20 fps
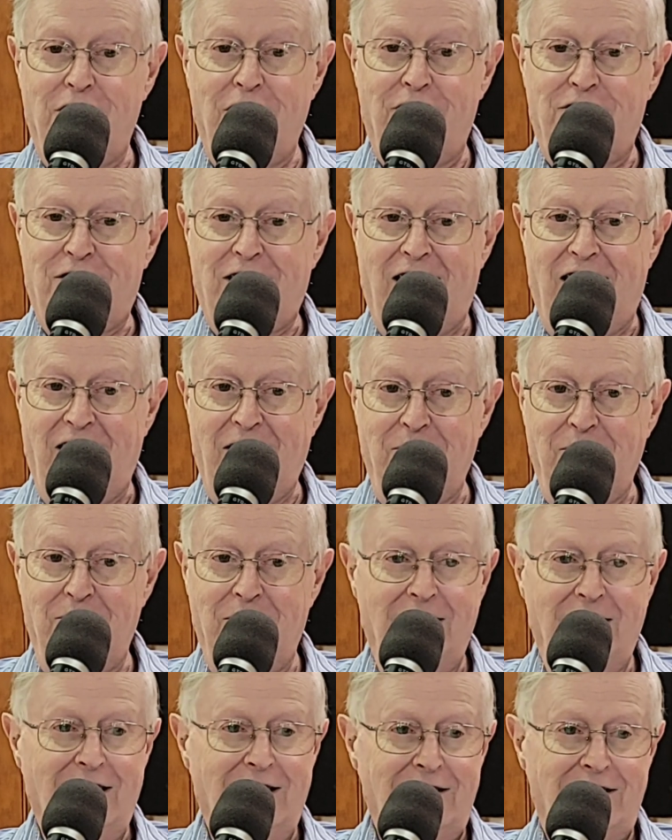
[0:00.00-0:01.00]
left
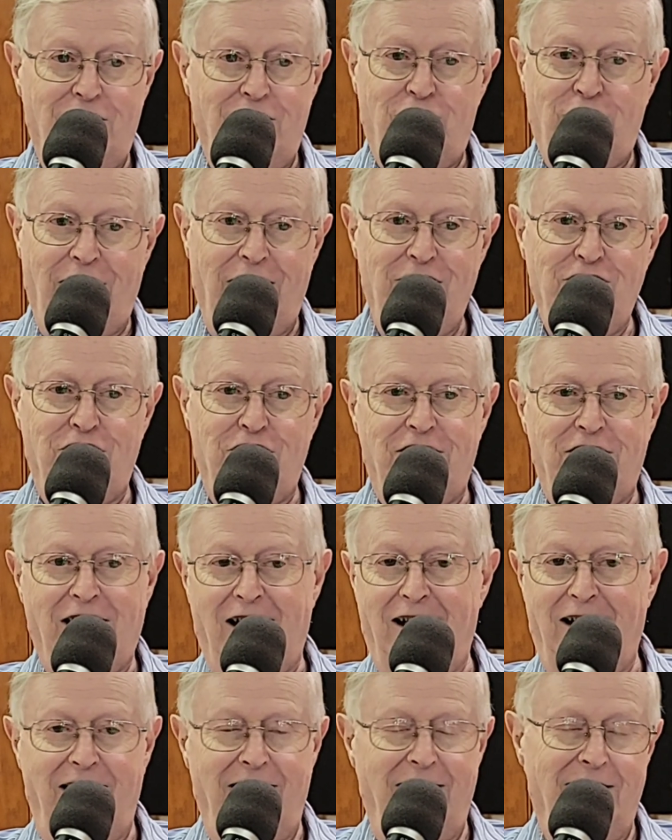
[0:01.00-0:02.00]
time to change a
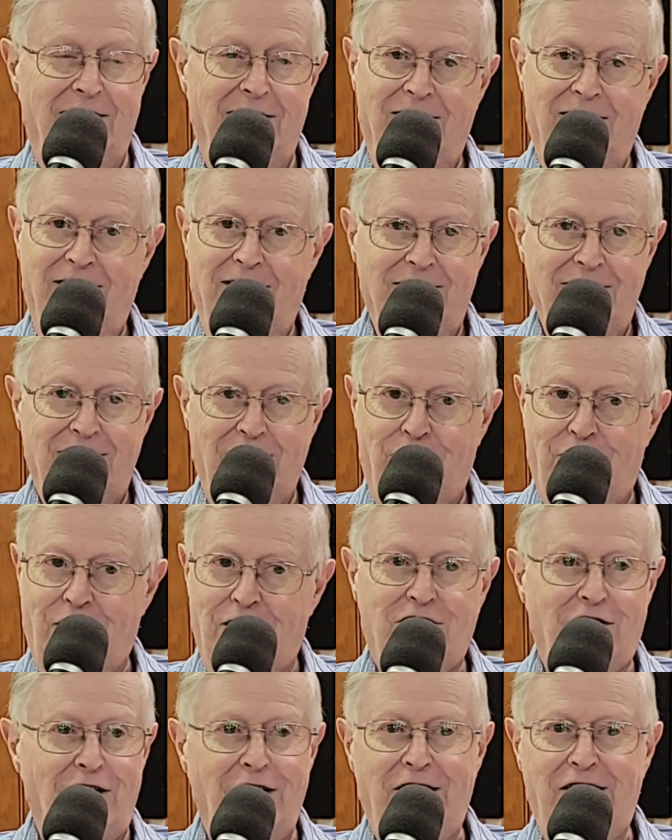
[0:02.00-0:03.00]
tire, to
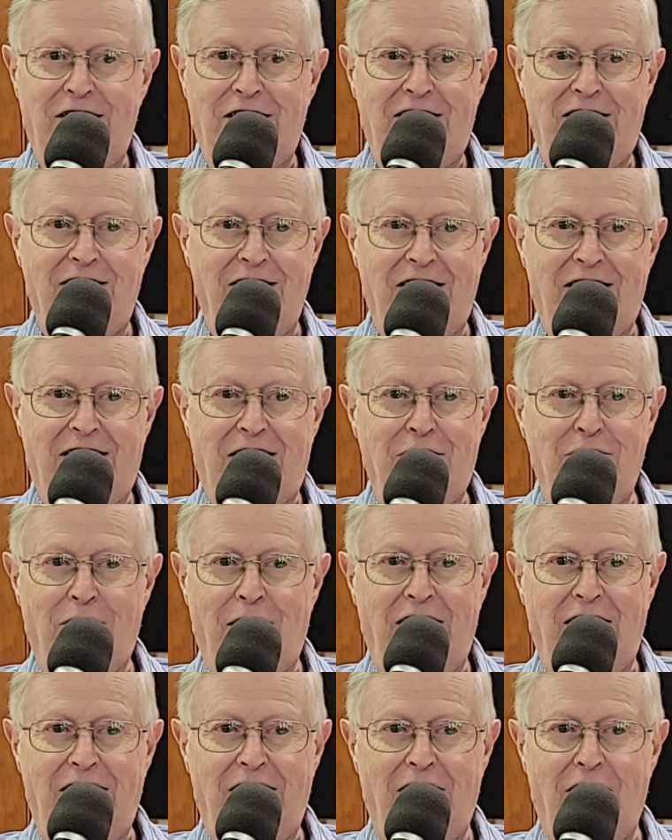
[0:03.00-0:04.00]
fix a leaky
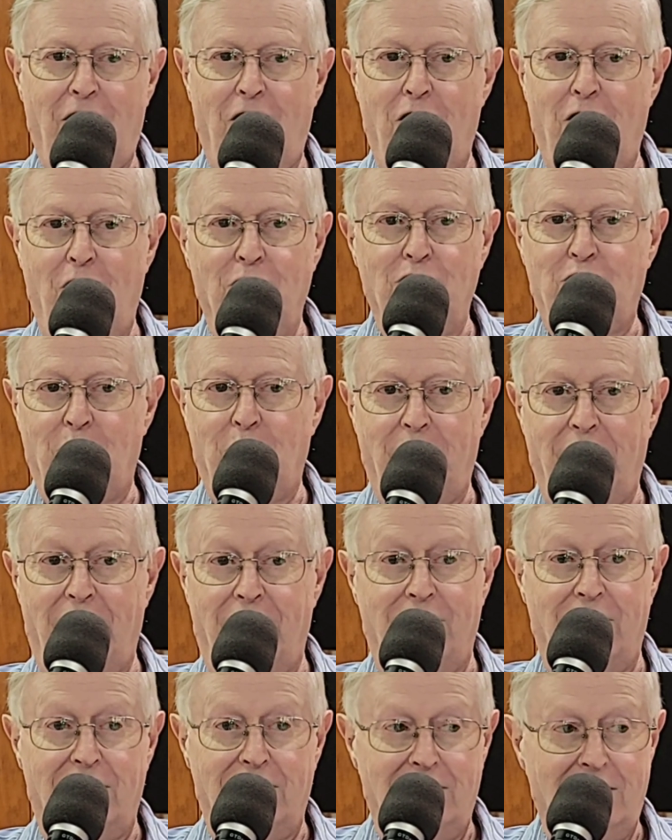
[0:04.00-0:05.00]
radiator hose,
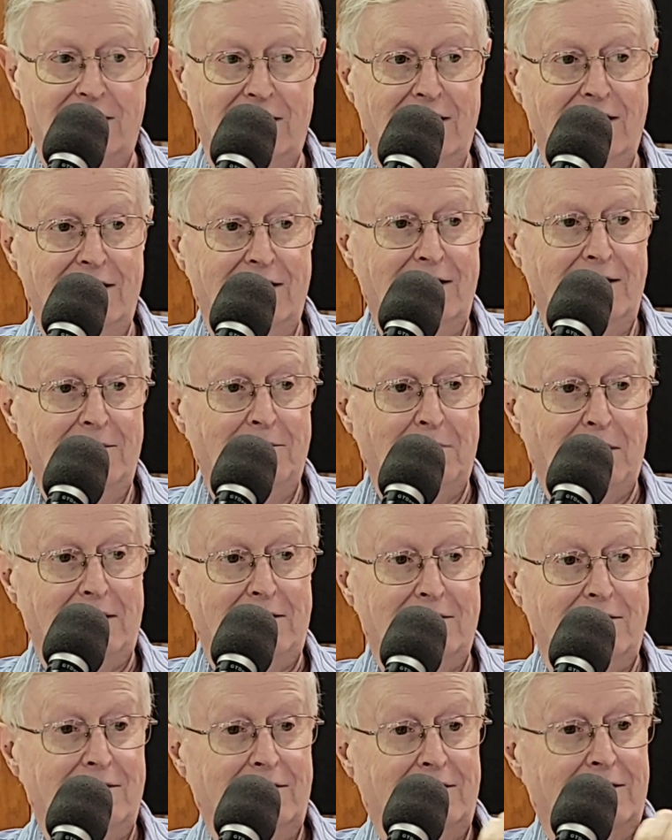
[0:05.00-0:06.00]
whatever.
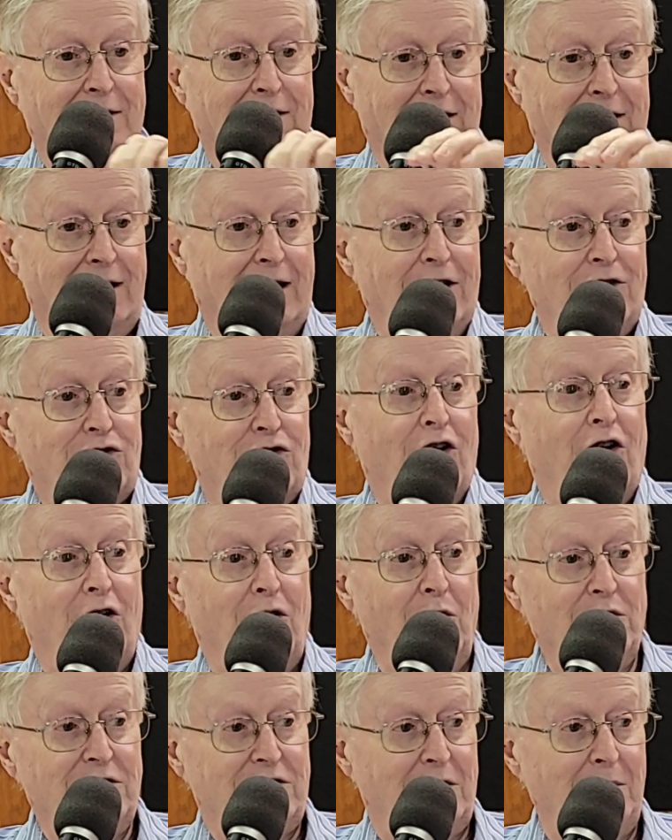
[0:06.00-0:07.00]
But his
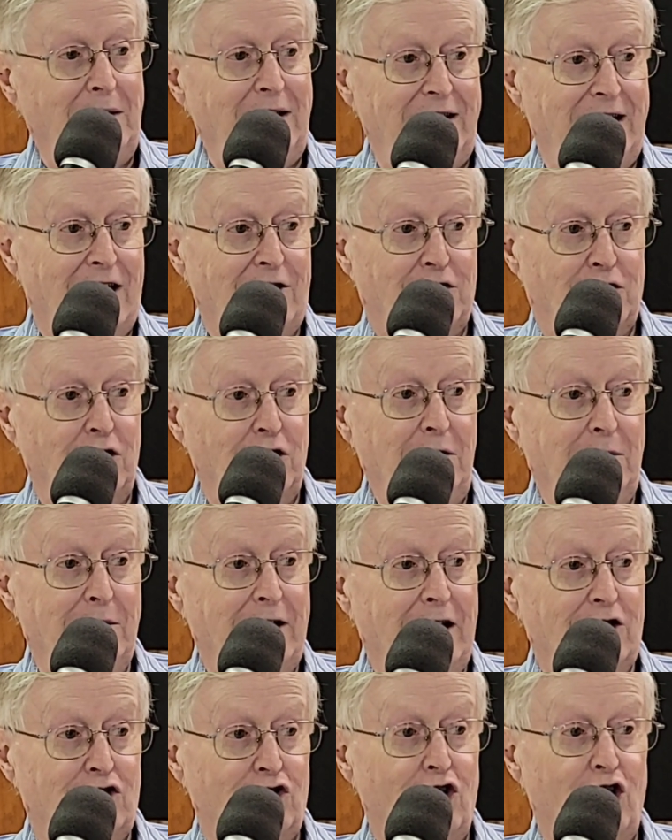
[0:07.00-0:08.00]
goal was to be there 30
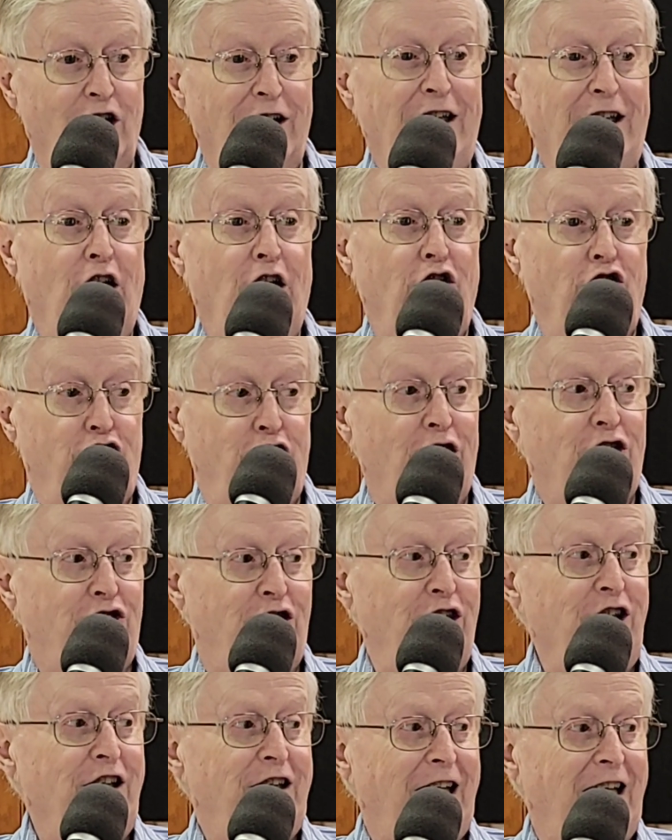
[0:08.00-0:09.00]
minutes early,
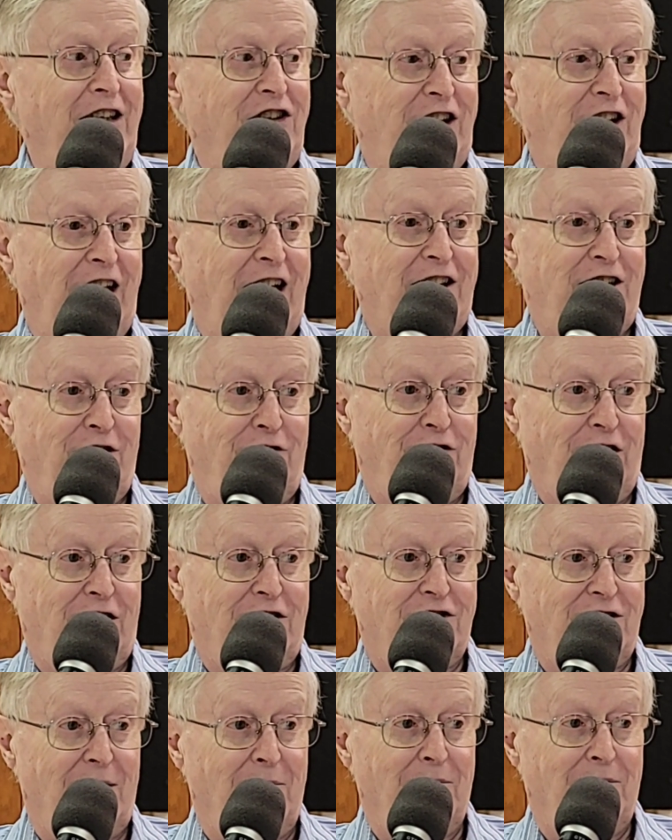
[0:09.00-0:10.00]
just in case he had to
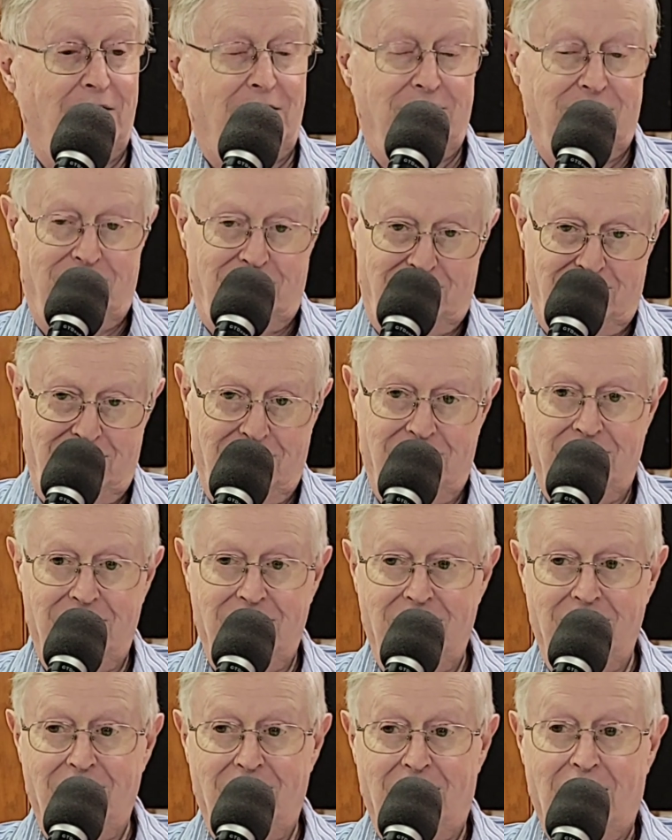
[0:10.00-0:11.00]
fix something.
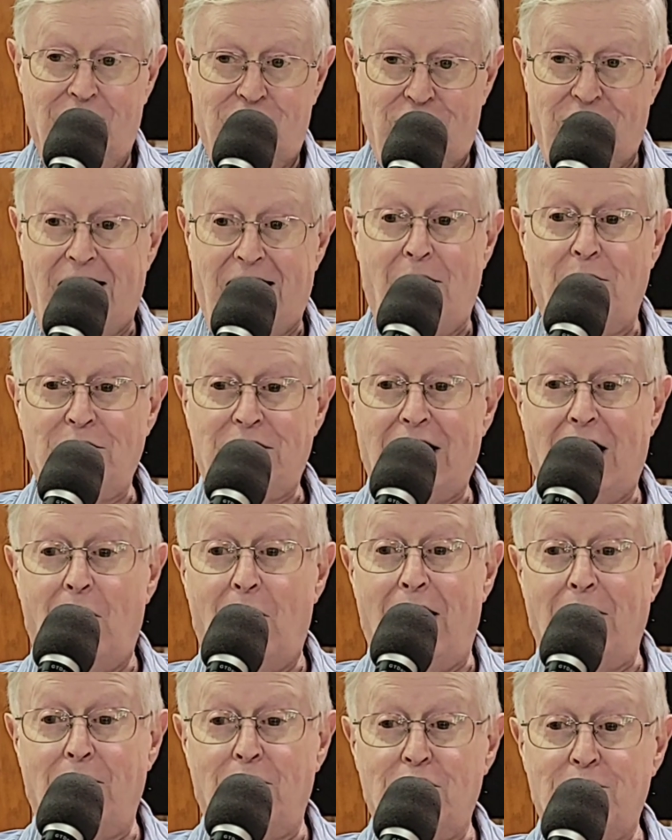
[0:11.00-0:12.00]
So that was how
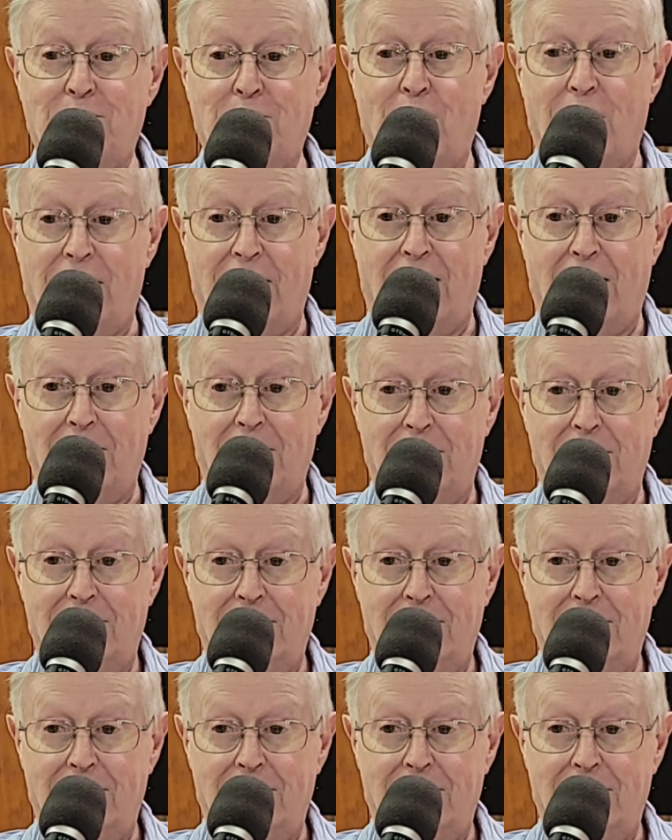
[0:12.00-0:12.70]
I was brought up.